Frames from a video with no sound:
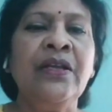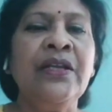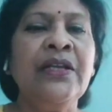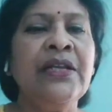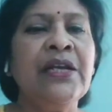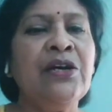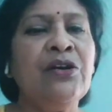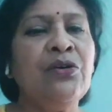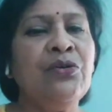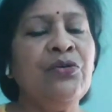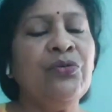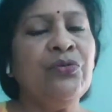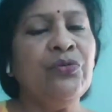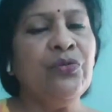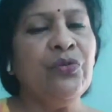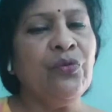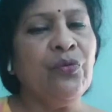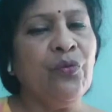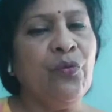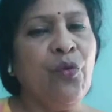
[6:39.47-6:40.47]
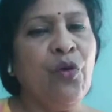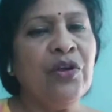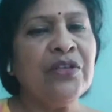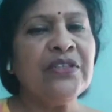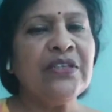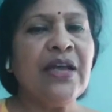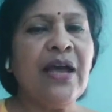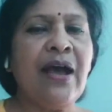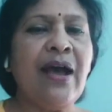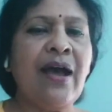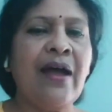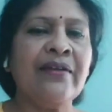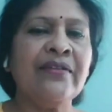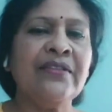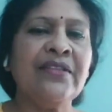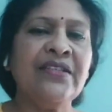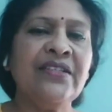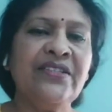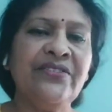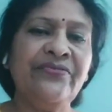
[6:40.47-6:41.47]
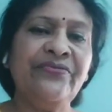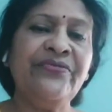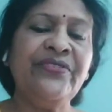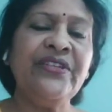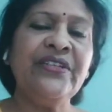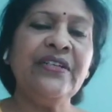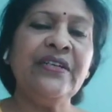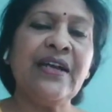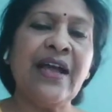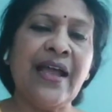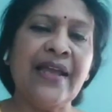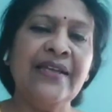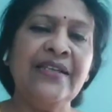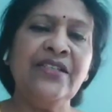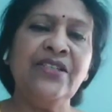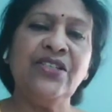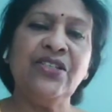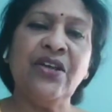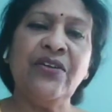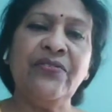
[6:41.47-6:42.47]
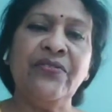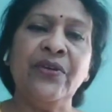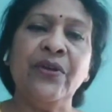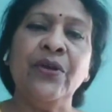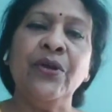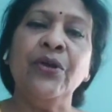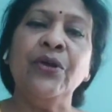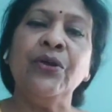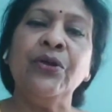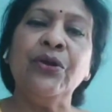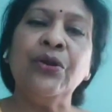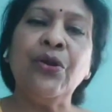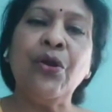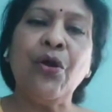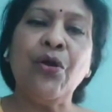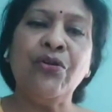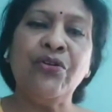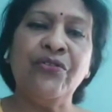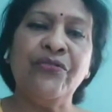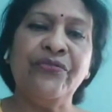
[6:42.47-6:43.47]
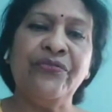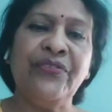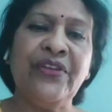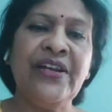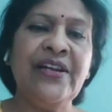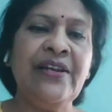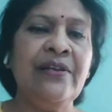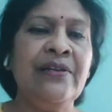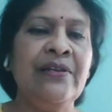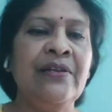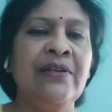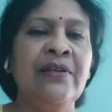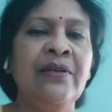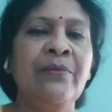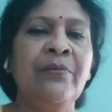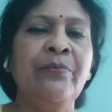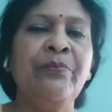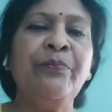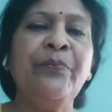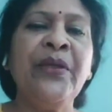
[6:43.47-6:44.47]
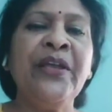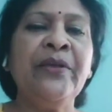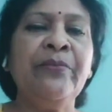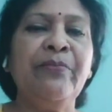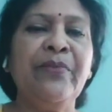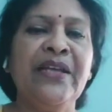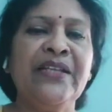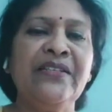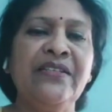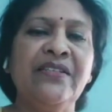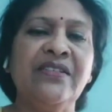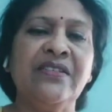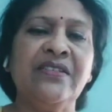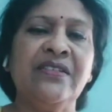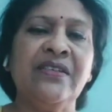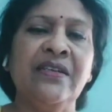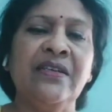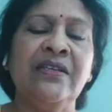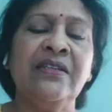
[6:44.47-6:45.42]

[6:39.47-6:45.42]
Now, what are the different kinds of chlorophyll pigments?